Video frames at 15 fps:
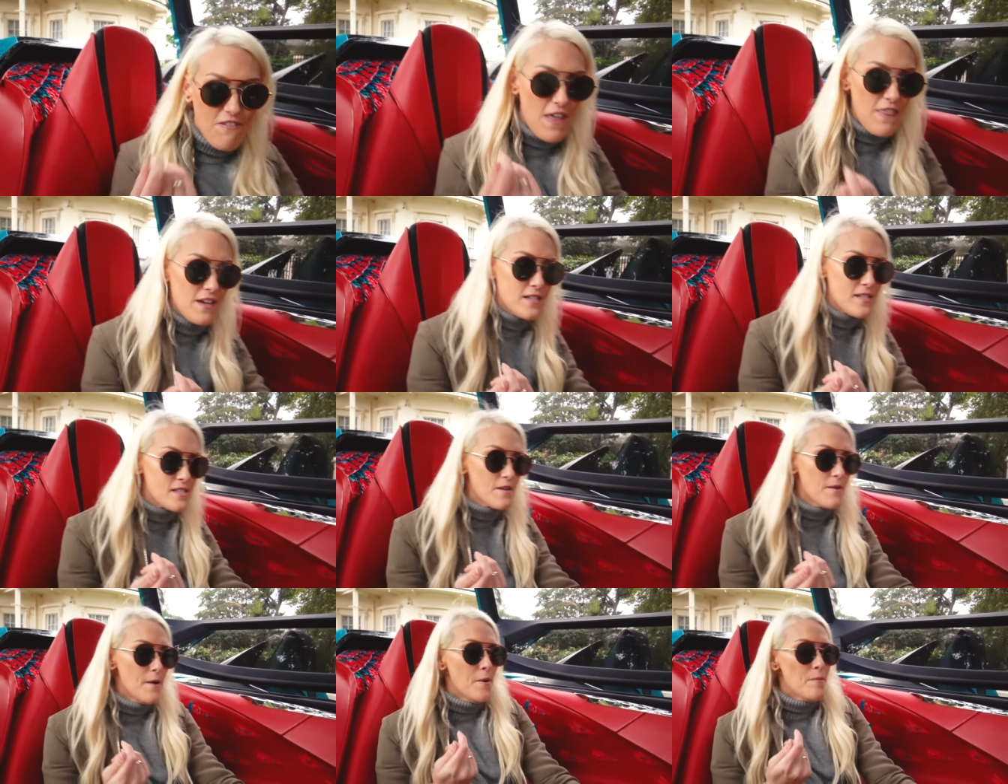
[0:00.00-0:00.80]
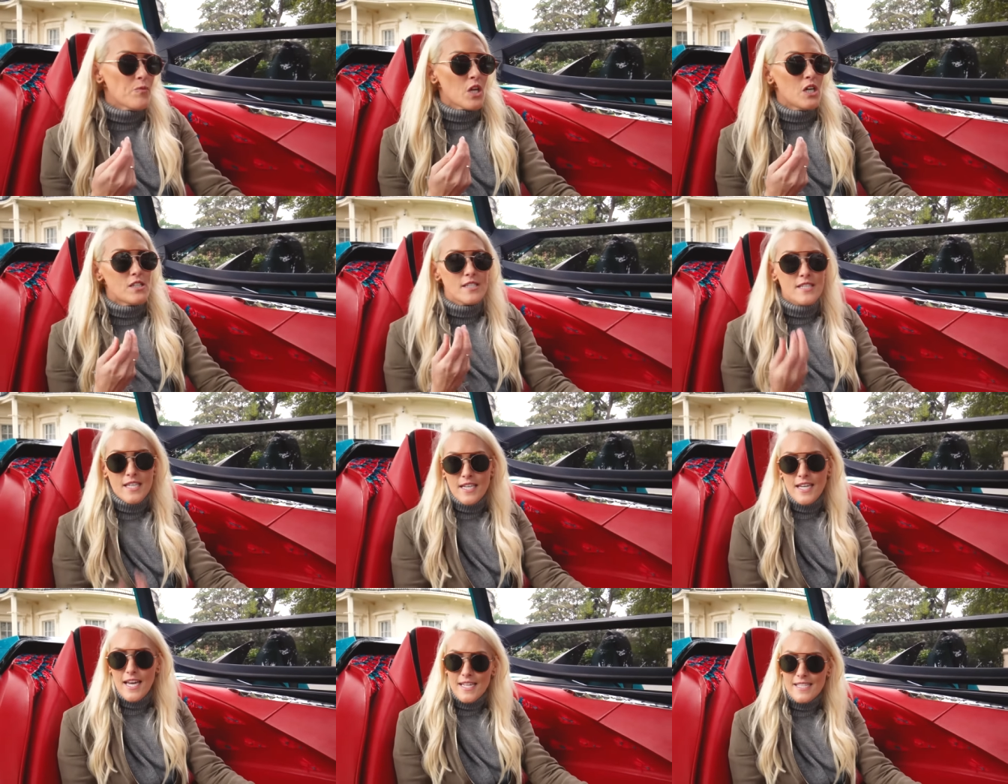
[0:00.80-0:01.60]
feathers?
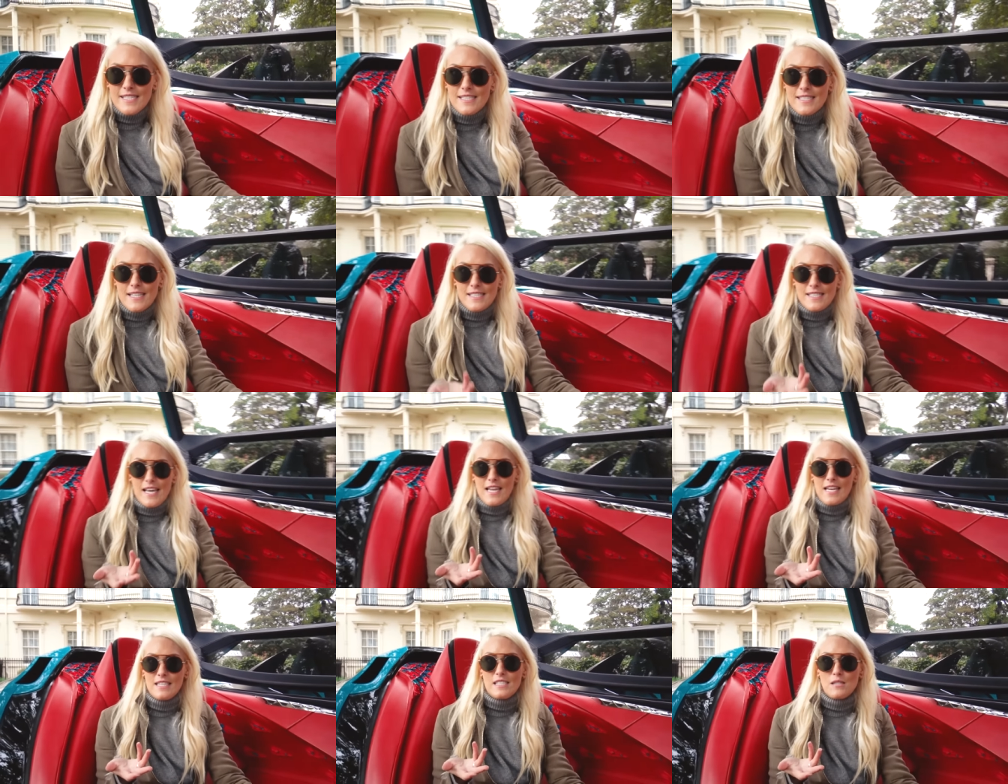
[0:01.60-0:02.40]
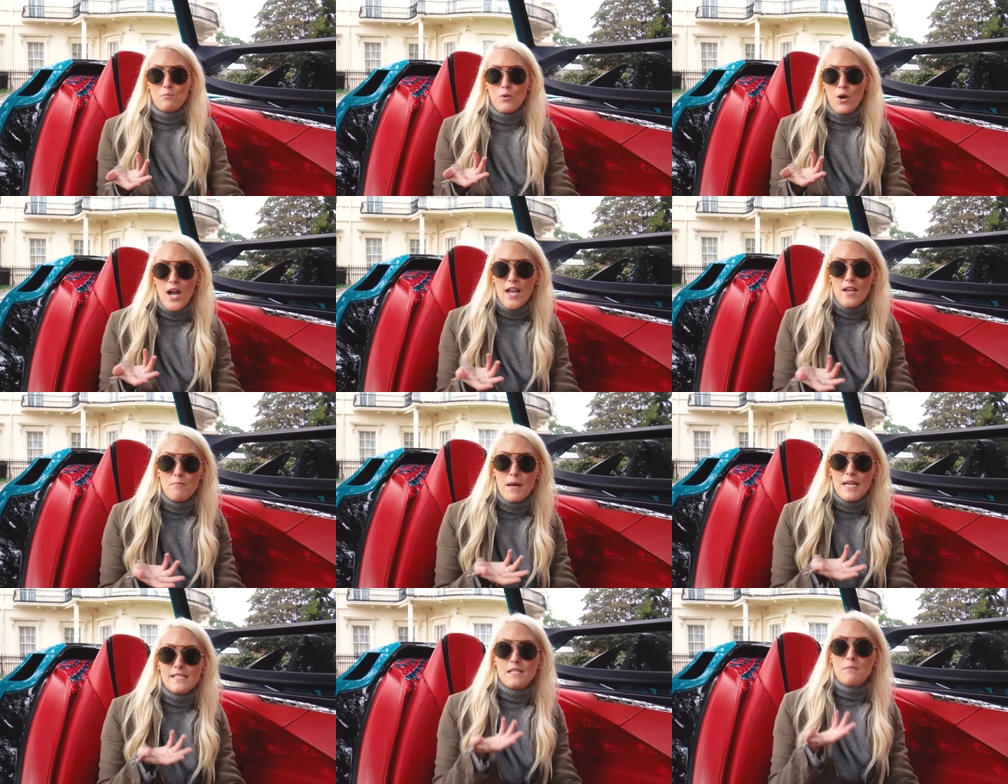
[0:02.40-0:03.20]
DS, as I said, is a
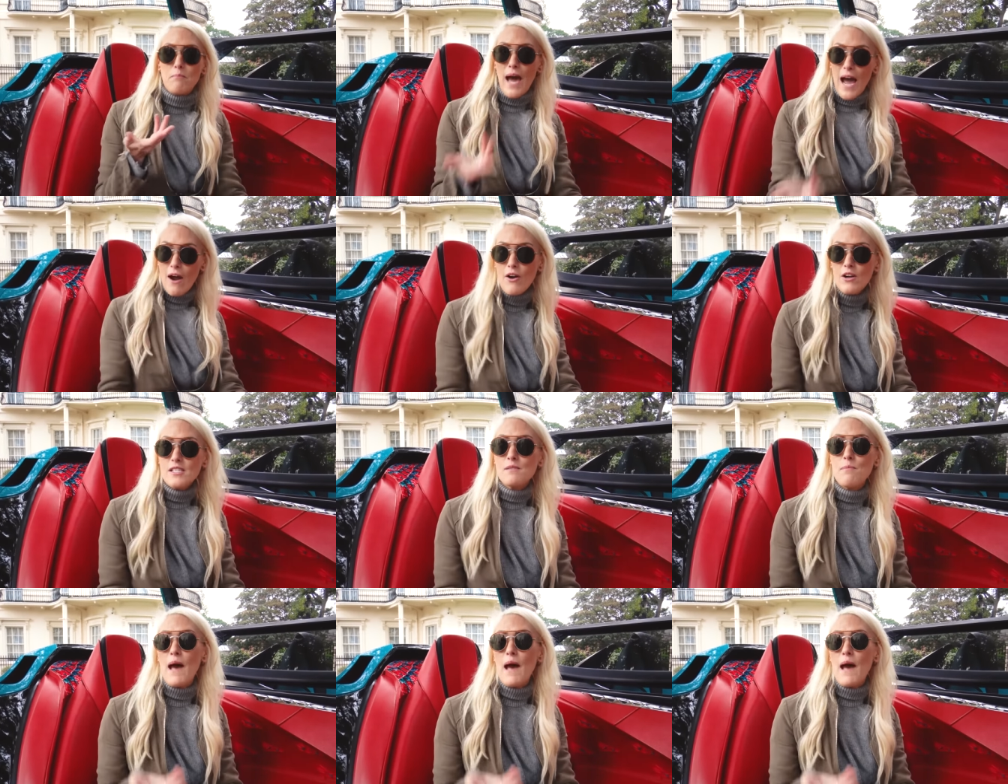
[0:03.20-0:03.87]
brand based in Paris.